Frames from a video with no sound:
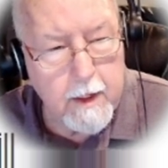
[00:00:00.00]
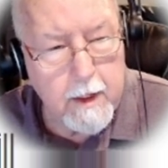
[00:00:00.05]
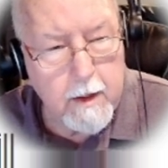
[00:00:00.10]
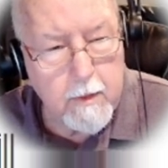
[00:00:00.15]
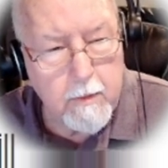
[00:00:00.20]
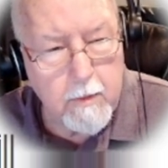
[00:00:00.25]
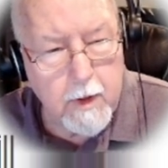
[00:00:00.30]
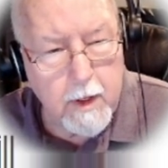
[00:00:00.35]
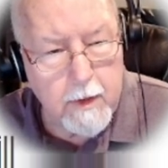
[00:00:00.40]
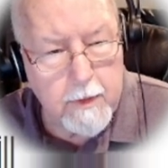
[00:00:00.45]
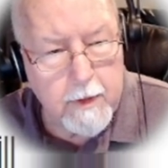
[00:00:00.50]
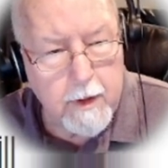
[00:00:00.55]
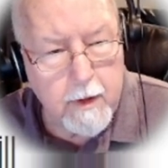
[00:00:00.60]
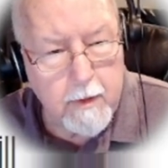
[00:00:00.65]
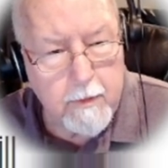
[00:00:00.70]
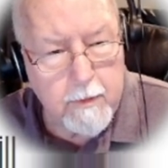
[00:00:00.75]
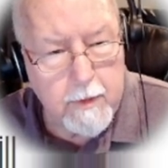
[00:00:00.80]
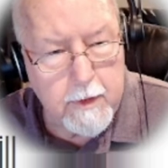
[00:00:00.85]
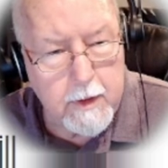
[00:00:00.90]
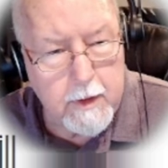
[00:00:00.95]
Well,
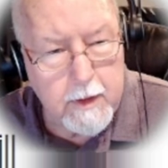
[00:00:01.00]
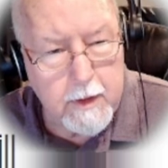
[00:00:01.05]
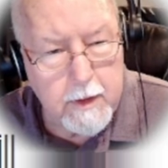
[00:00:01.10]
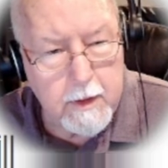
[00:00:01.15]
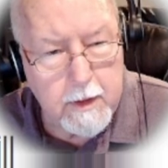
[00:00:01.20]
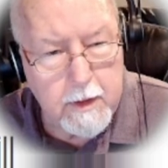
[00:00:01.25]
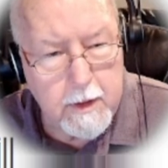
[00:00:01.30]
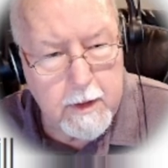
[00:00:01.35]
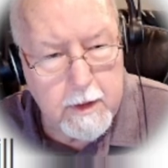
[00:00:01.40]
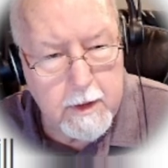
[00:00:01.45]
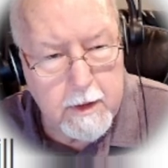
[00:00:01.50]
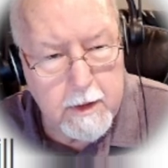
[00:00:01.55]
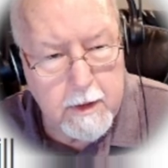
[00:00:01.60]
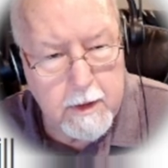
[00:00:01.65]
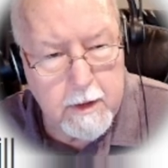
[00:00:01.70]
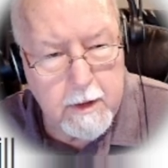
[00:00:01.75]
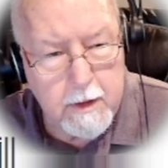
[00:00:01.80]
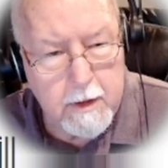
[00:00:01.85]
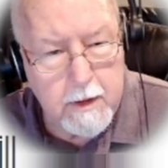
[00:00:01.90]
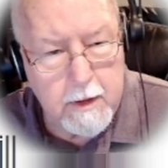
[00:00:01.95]
now the healing.
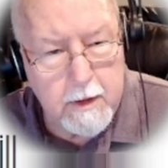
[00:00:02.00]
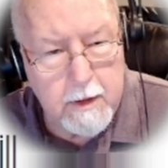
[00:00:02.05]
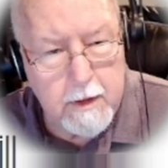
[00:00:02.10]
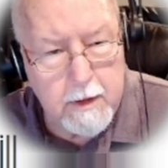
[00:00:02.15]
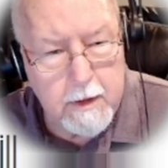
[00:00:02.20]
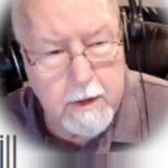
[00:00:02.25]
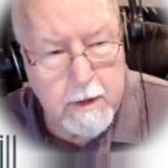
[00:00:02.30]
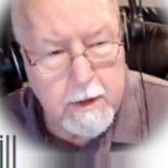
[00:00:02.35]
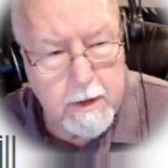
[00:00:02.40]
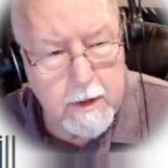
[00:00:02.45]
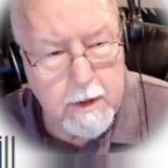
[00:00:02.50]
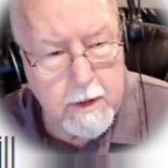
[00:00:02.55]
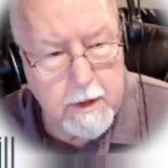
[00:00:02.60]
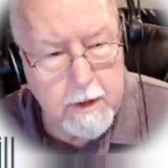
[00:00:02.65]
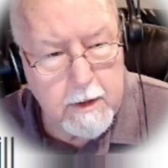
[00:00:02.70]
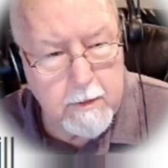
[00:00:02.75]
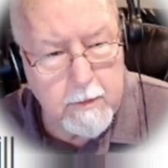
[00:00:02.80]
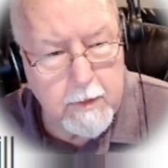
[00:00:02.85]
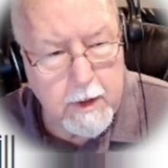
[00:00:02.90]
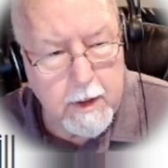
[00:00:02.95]
Uh,
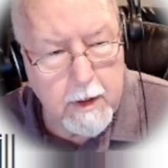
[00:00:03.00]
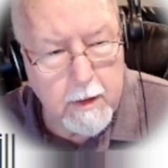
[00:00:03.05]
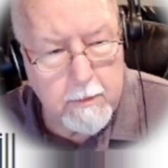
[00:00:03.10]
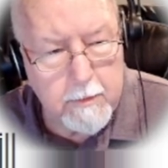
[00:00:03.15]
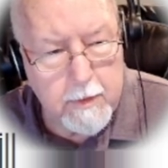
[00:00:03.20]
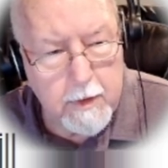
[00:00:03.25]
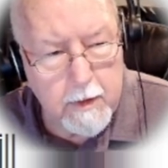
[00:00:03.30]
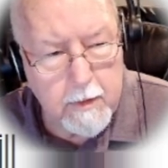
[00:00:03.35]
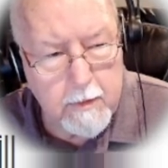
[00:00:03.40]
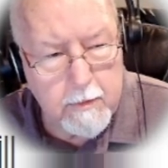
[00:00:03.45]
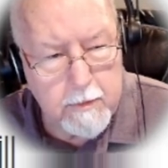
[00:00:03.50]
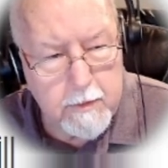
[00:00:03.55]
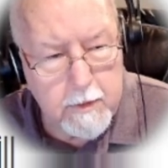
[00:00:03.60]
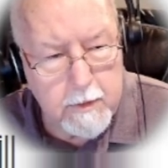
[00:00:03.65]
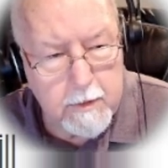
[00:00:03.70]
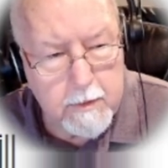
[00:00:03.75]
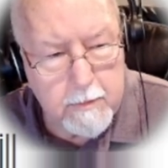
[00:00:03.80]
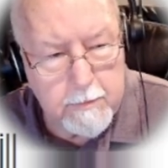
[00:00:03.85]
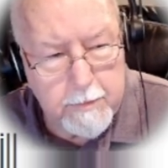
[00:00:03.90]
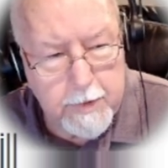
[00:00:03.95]
we come now
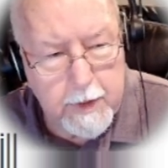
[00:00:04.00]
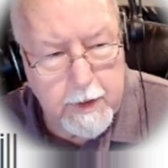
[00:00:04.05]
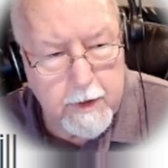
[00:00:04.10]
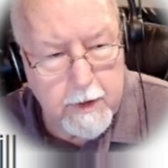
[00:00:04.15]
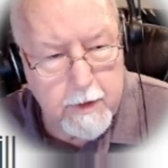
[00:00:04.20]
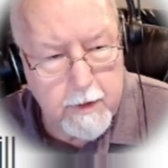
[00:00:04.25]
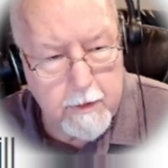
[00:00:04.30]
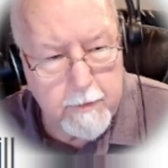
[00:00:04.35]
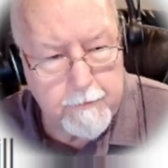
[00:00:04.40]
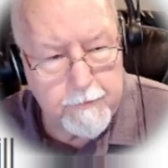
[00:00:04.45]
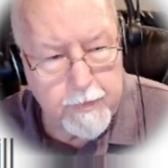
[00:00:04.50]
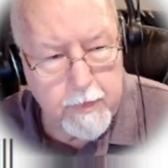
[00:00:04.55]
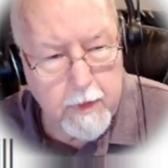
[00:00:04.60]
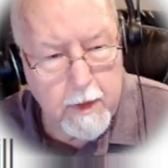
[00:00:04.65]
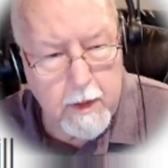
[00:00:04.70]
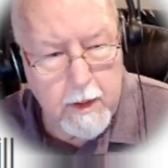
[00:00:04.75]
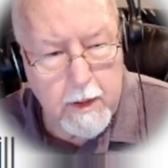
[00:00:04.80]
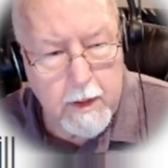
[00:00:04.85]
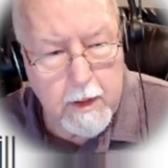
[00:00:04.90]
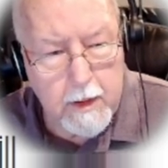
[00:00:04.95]
to Peter.
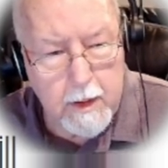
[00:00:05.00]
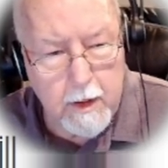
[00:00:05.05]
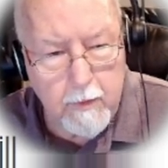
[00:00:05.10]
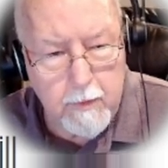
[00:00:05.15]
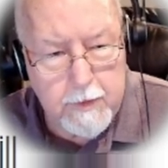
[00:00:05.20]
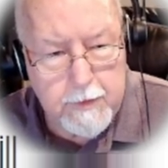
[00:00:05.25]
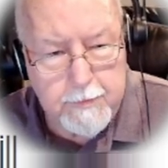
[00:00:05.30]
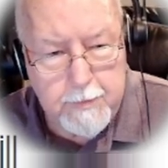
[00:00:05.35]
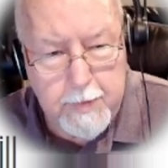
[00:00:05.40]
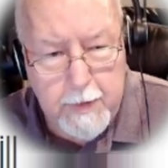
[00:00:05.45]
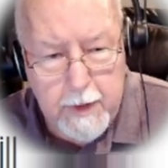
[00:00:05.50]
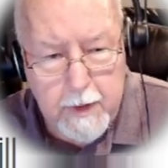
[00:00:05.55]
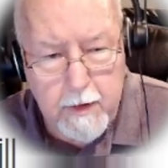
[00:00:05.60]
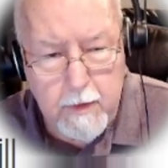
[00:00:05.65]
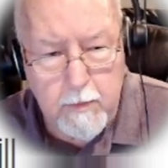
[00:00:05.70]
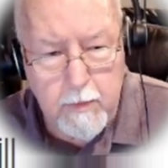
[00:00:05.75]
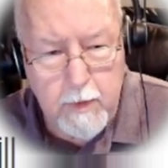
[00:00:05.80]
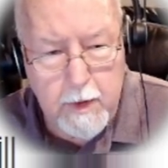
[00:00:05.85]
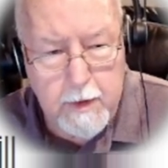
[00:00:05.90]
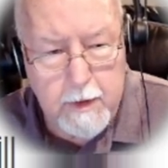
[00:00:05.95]
Now, as Peter
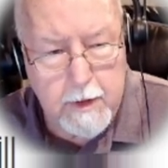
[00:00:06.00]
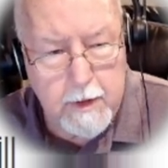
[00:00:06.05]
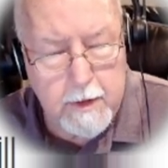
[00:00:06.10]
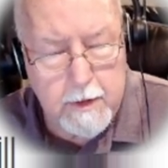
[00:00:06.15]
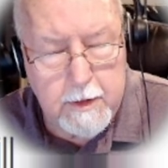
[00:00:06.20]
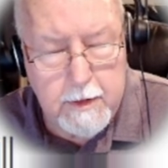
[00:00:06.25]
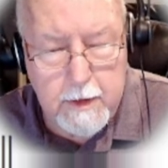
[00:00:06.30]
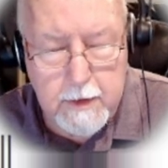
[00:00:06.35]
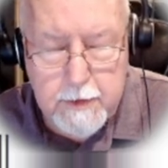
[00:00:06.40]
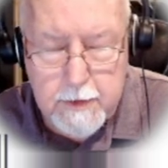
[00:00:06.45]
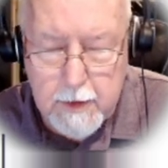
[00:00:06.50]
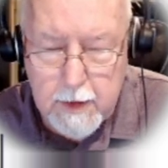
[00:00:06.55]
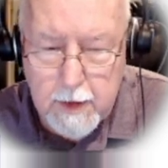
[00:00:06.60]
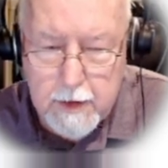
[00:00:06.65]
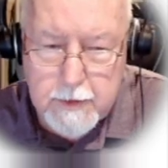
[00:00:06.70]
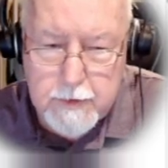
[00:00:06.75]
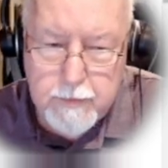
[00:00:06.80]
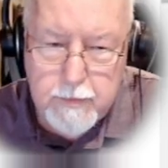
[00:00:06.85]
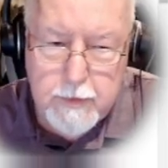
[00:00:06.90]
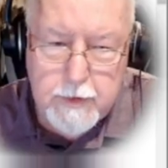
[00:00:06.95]
went, and it kind
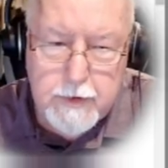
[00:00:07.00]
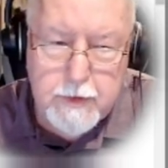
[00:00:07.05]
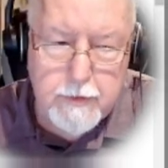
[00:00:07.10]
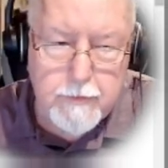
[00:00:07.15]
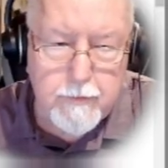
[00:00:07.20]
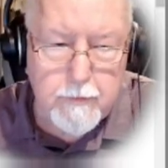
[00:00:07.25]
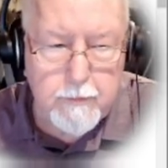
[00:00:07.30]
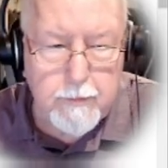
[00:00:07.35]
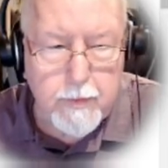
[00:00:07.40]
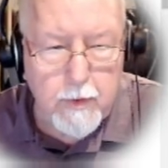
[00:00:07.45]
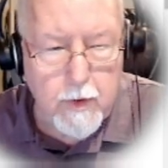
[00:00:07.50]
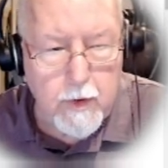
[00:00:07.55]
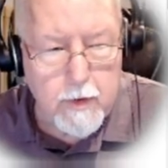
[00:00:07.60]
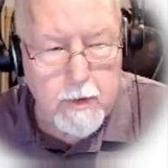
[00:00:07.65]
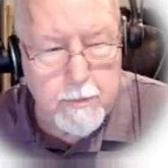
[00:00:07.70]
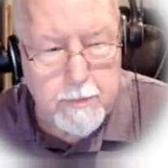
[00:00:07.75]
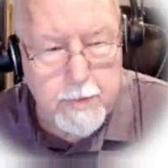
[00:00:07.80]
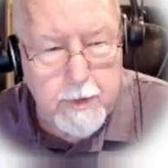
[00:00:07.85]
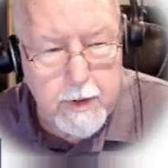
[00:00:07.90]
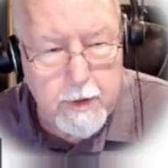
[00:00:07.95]
of switches from Paul to
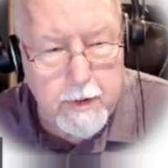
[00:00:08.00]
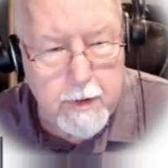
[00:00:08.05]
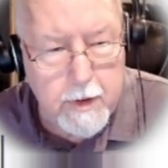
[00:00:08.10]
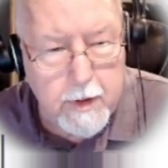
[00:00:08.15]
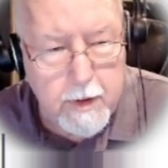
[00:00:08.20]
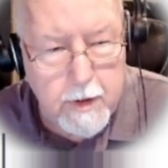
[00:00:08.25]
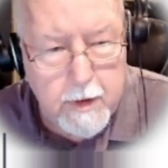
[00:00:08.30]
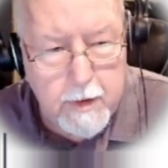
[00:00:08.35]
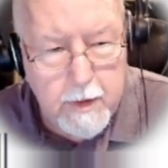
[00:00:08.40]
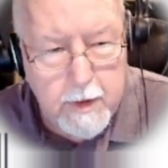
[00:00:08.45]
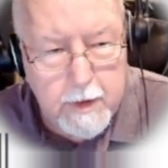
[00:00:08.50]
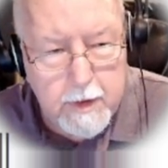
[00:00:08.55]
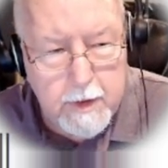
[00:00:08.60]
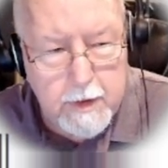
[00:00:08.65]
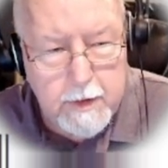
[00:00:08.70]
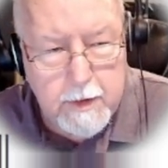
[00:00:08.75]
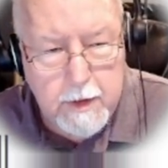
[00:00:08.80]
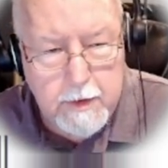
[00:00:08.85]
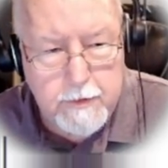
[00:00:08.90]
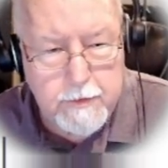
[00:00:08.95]
Peter here, and
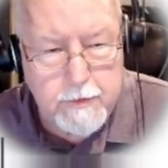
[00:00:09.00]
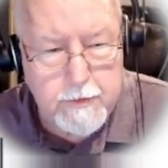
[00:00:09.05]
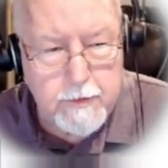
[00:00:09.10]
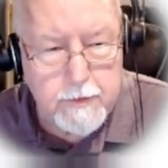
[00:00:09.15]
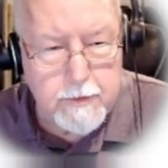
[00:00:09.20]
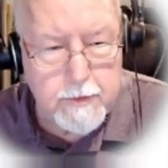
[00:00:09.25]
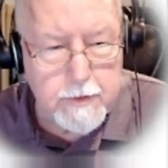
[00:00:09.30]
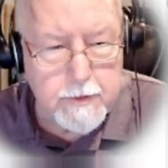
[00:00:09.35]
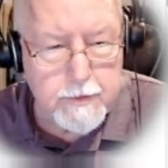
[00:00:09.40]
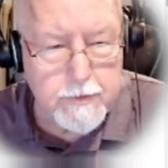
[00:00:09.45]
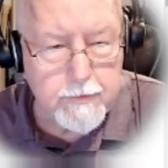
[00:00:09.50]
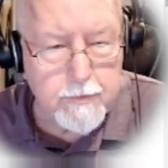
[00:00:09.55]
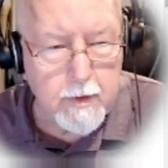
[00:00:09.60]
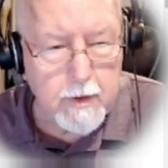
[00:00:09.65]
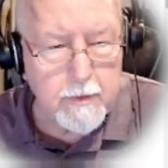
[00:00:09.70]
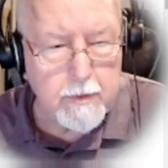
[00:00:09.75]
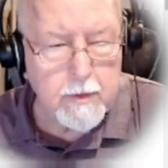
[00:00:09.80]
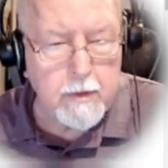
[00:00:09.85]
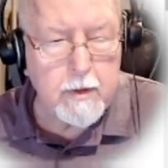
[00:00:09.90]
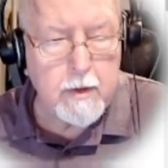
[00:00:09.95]
it does do this
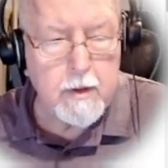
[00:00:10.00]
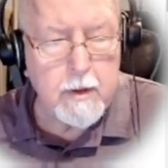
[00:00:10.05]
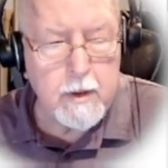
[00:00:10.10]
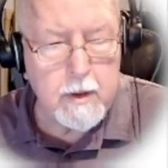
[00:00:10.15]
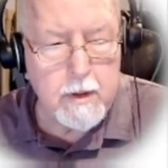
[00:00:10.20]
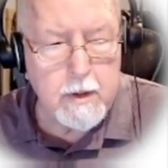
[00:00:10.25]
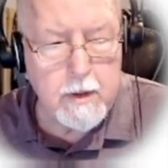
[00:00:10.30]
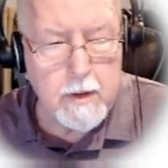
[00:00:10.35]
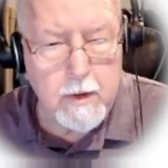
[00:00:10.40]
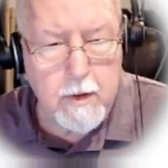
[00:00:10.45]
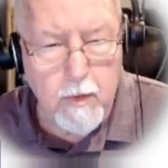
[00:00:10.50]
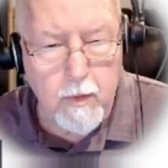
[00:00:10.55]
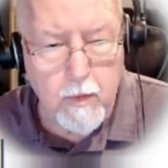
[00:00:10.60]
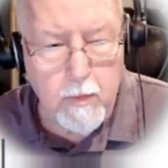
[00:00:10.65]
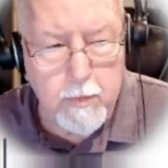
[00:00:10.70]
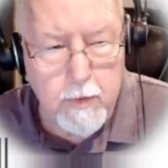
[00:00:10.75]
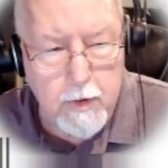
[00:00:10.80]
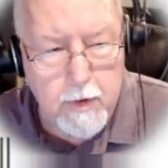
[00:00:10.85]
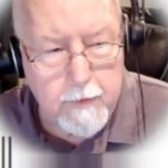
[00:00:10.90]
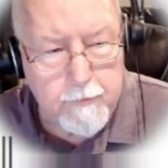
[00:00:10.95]
throughout the whole
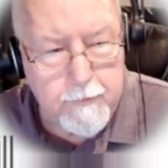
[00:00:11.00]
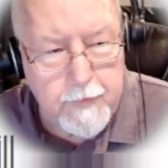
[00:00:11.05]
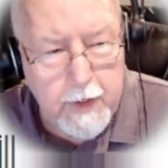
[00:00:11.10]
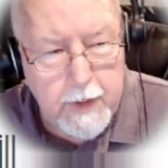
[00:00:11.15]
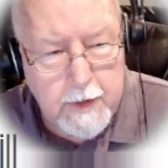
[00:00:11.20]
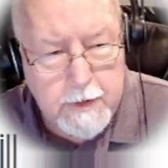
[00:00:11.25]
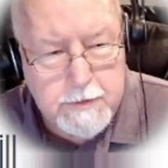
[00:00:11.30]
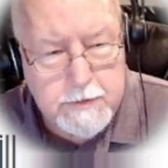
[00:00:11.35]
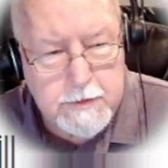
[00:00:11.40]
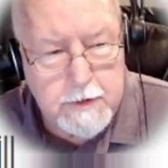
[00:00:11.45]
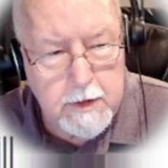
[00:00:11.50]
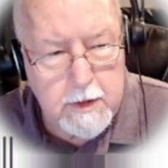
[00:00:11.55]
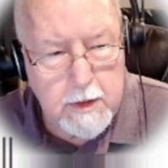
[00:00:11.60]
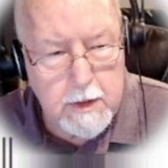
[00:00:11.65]
book of Acts.